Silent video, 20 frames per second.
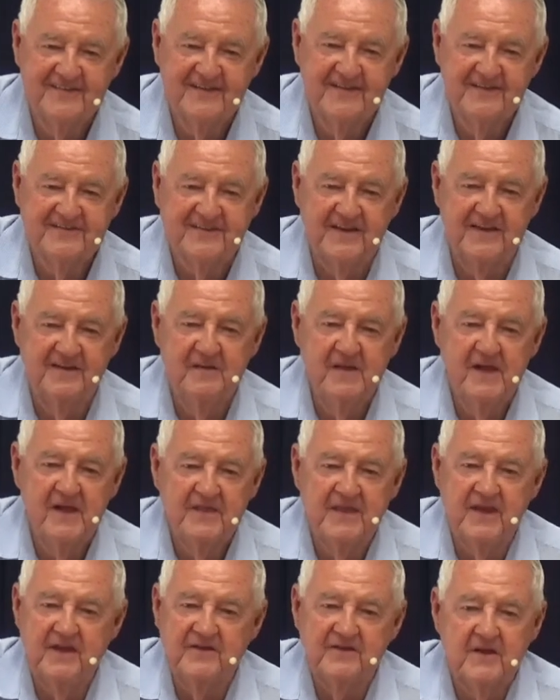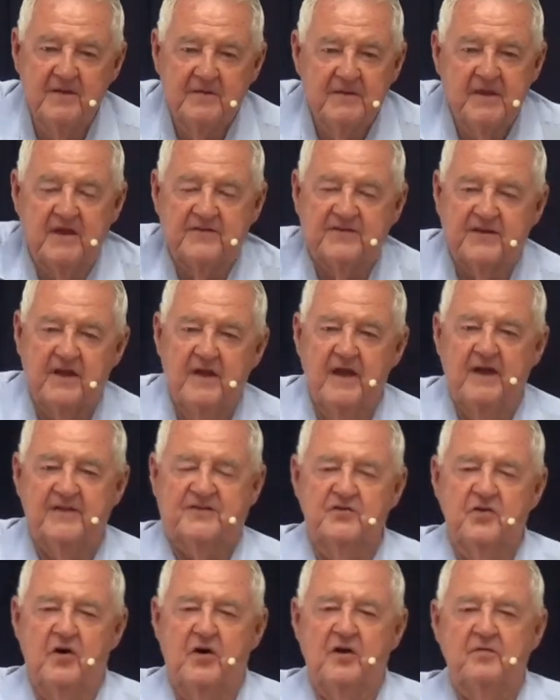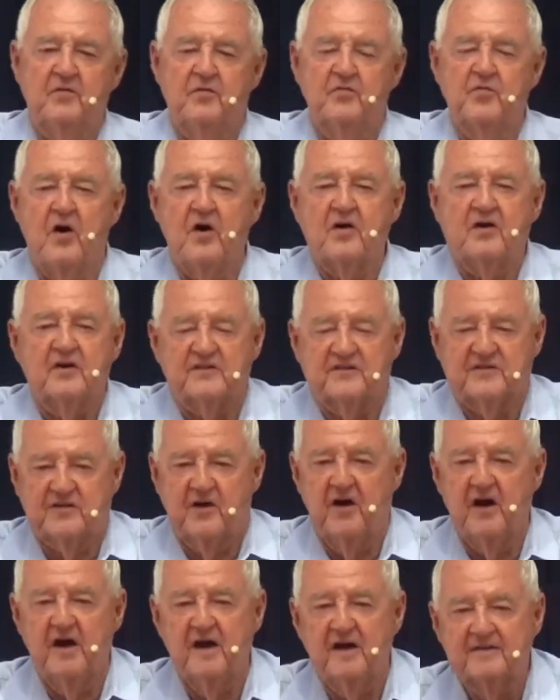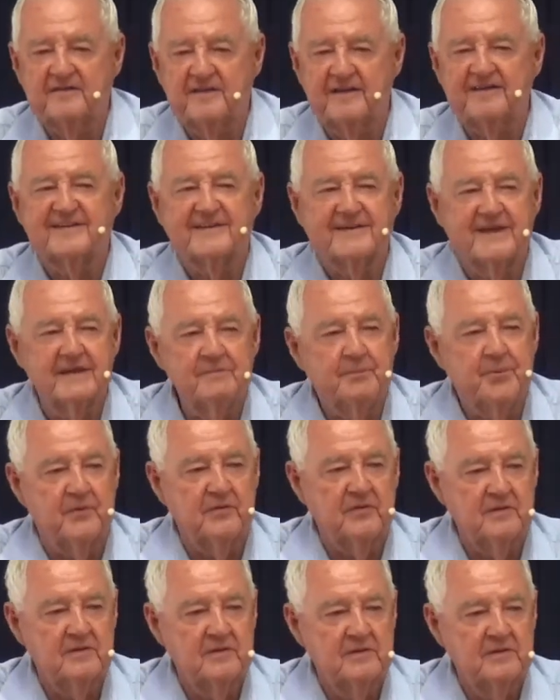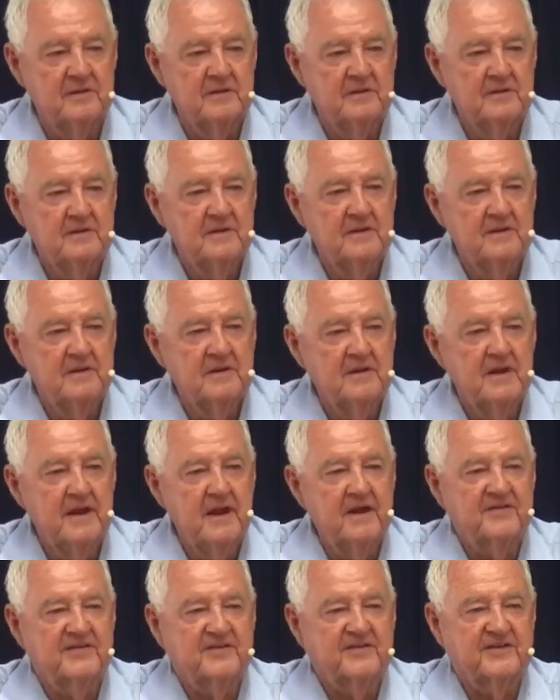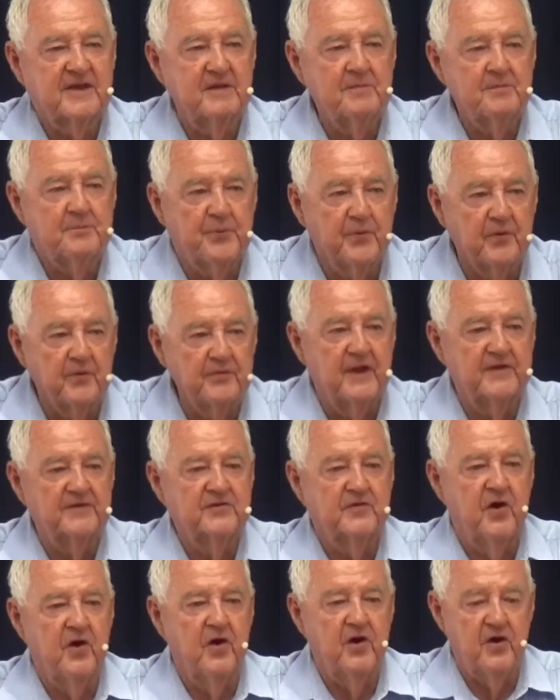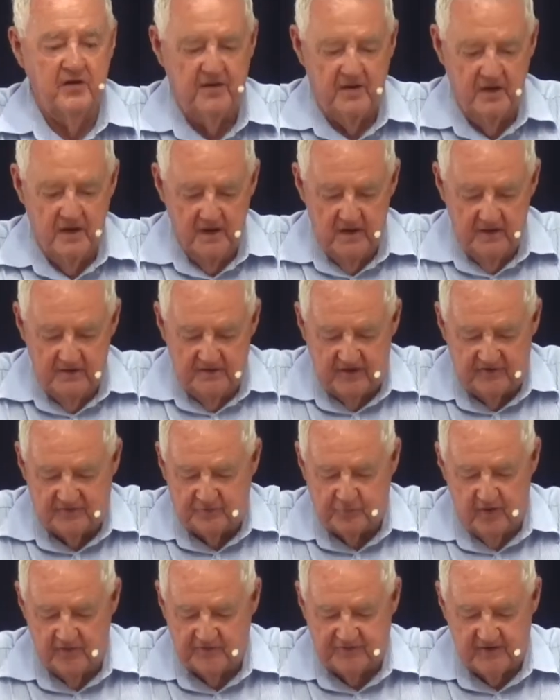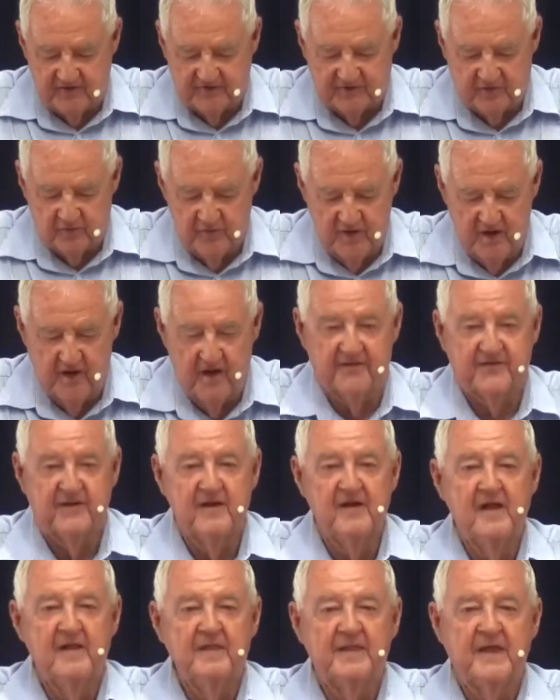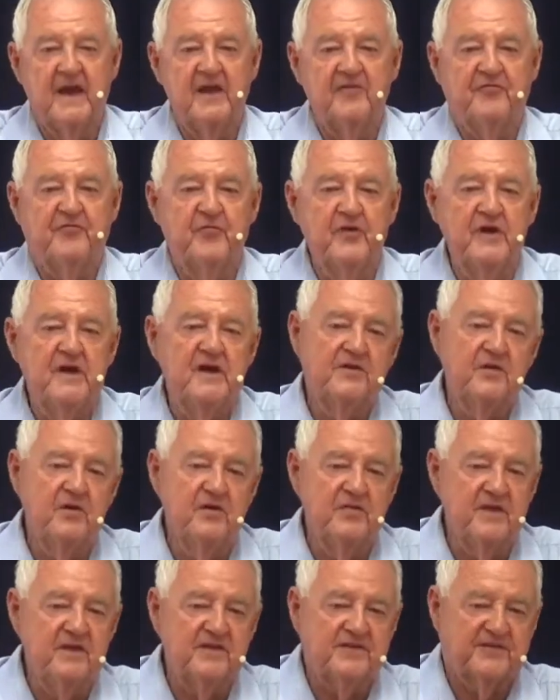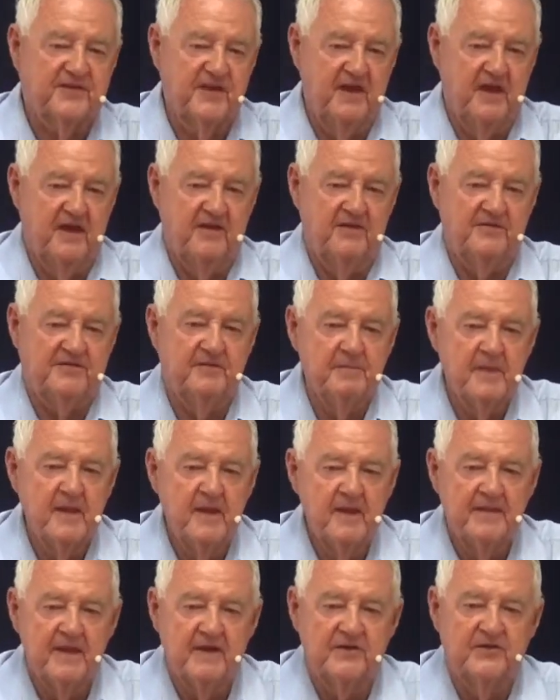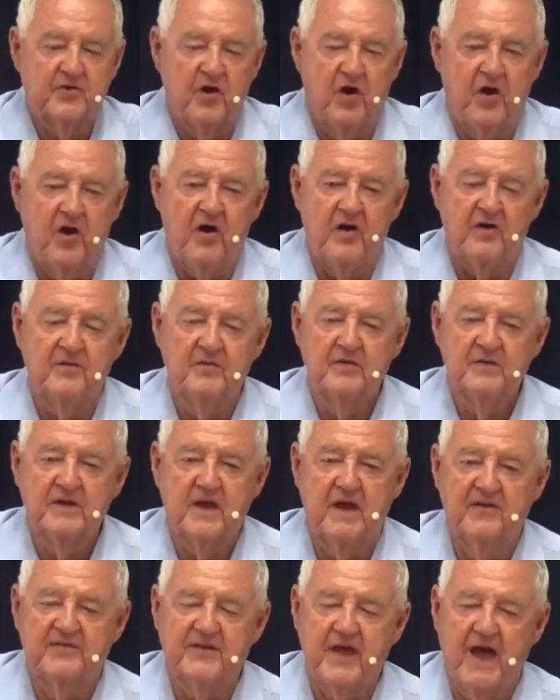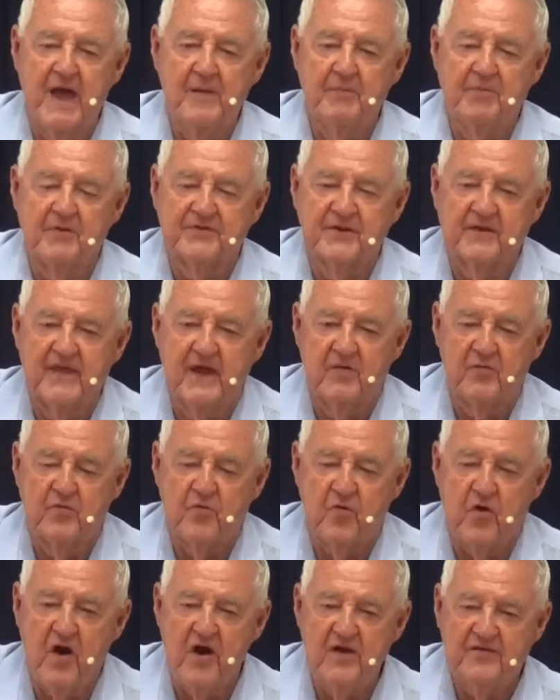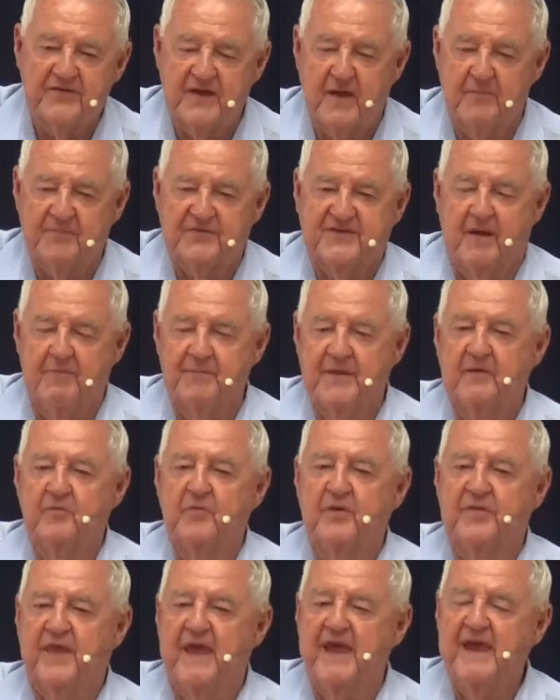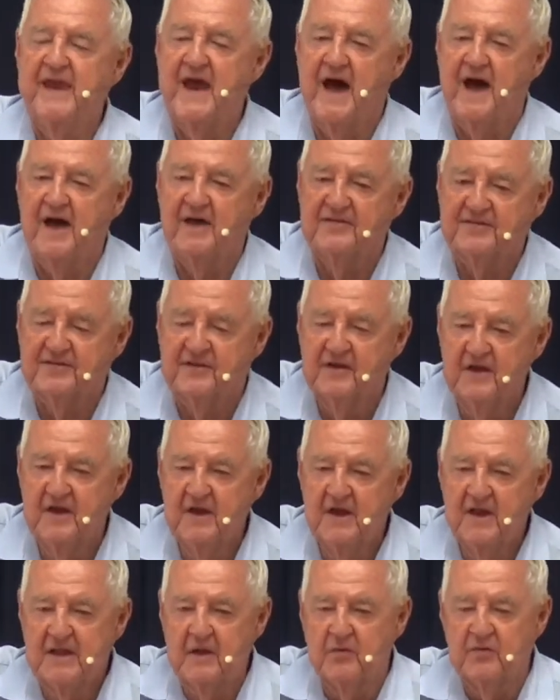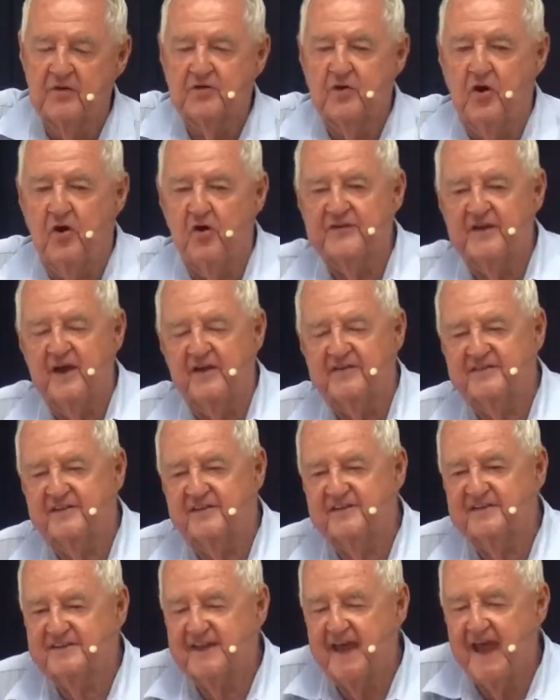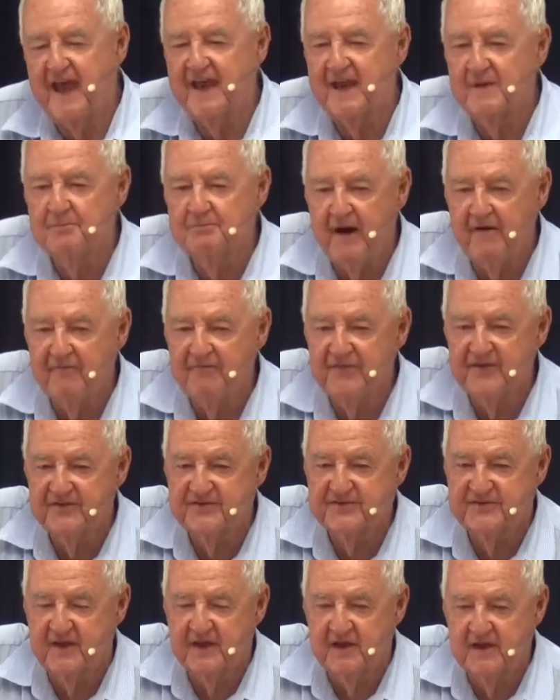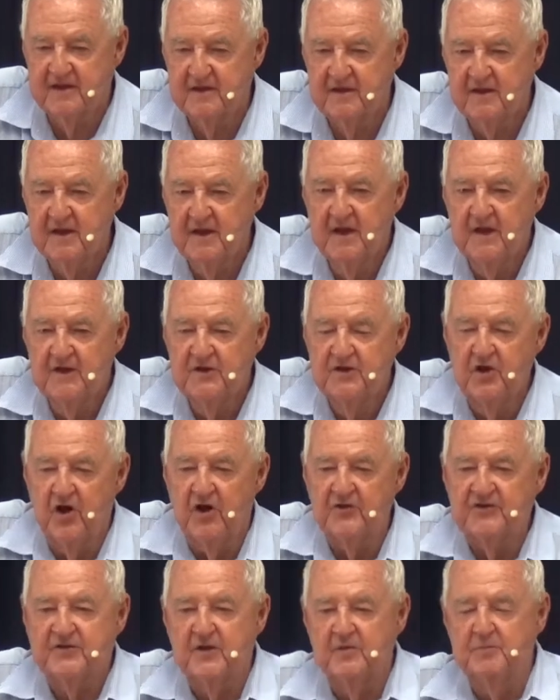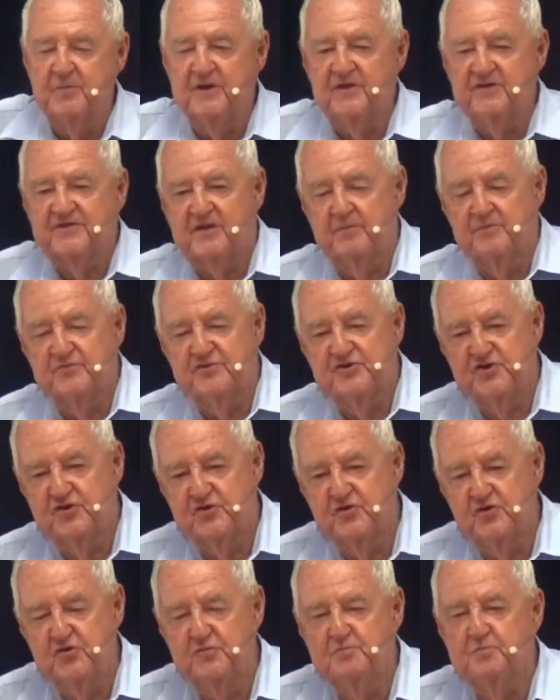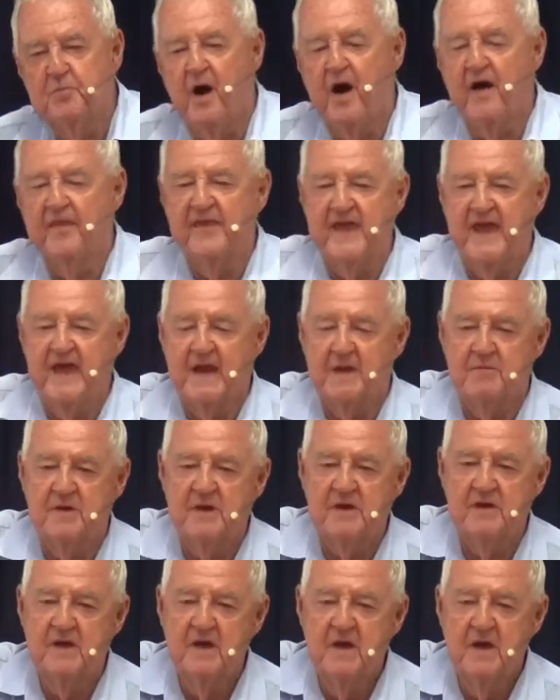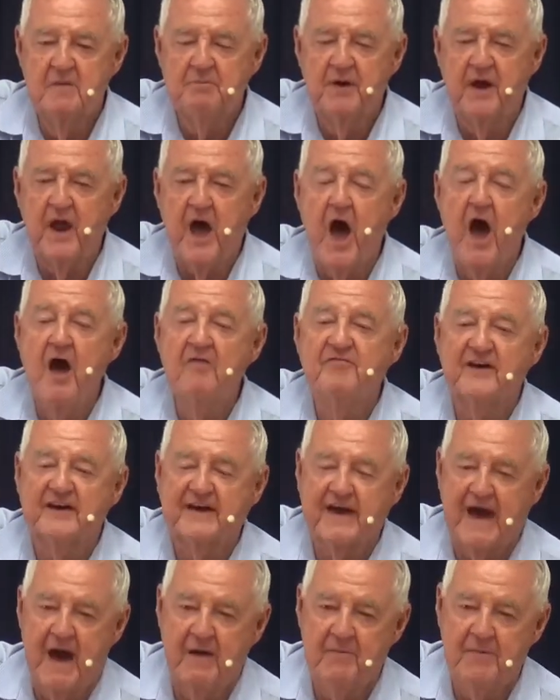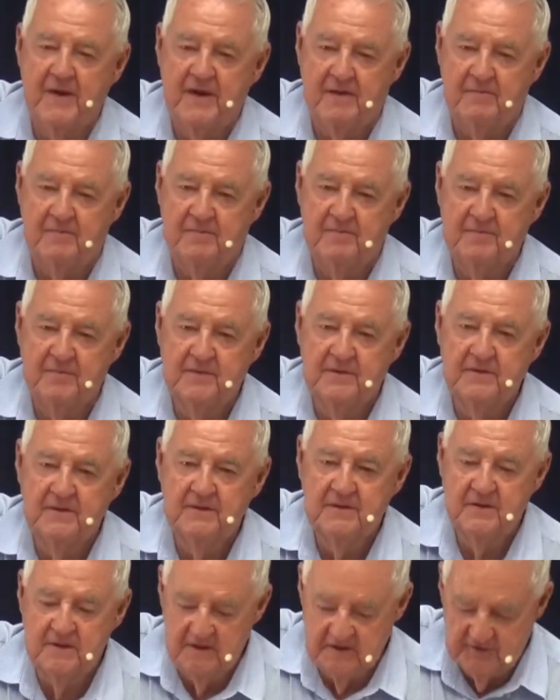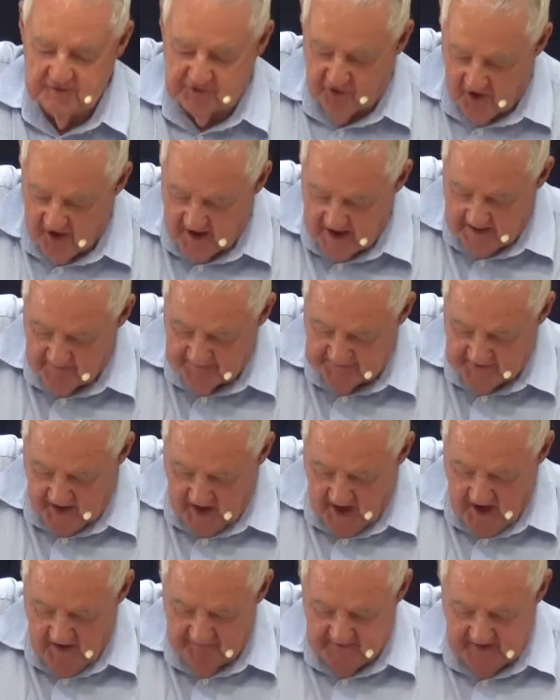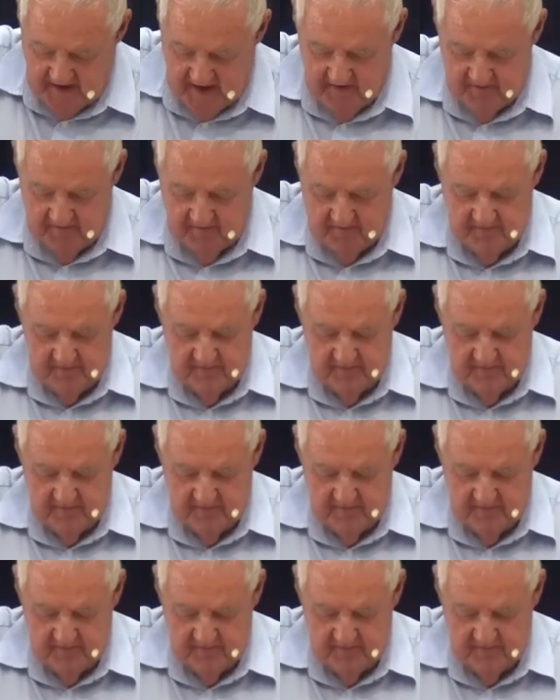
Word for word: See, these, it's, it's not rocket science, it's simple. It's simple that God just wants us to realize that if we do these things, that God is able to then rise up something within us that will cause us to stand above this thing, not to be subdued by the enemy, but overcome him, triumph over him.